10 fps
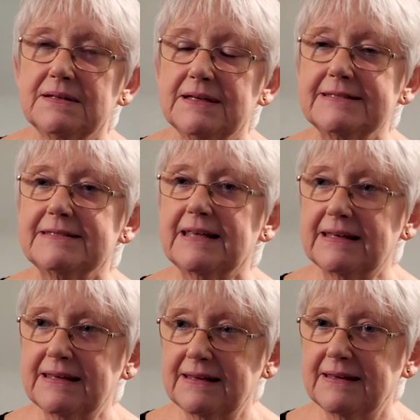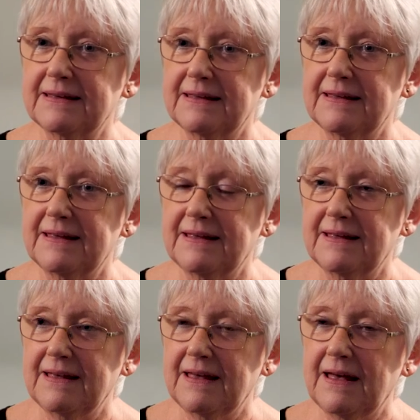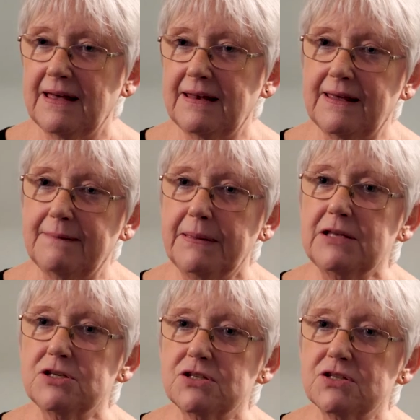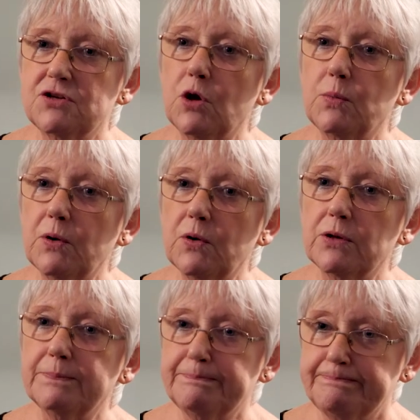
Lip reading: and sing and pinch the snowball.